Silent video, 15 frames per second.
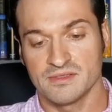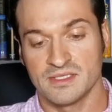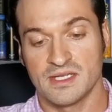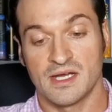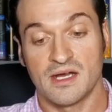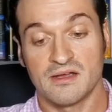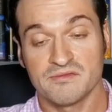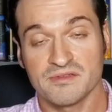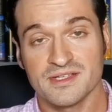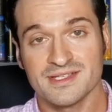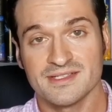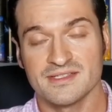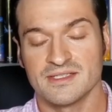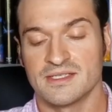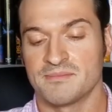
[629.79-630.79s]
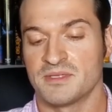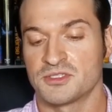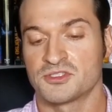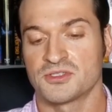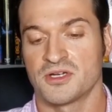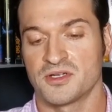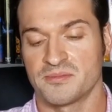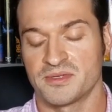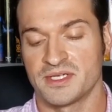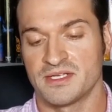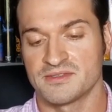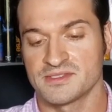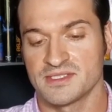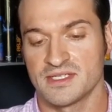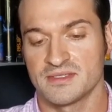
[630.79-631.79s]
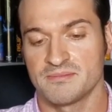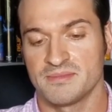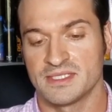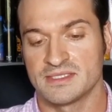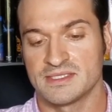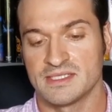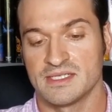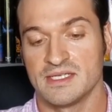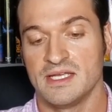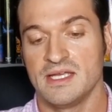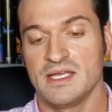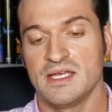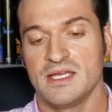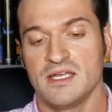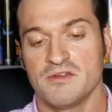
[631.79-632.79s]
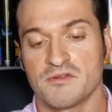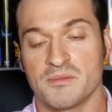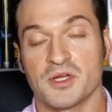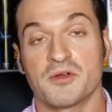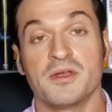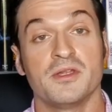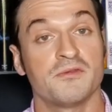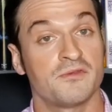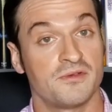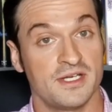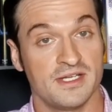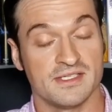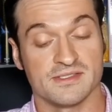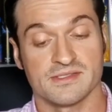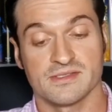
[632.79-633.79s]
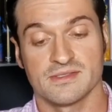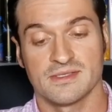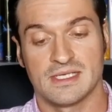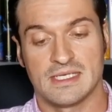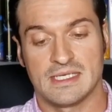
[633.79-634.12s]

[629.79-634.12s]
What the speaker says: I'm not sure how to pronounce that, but from a queen of France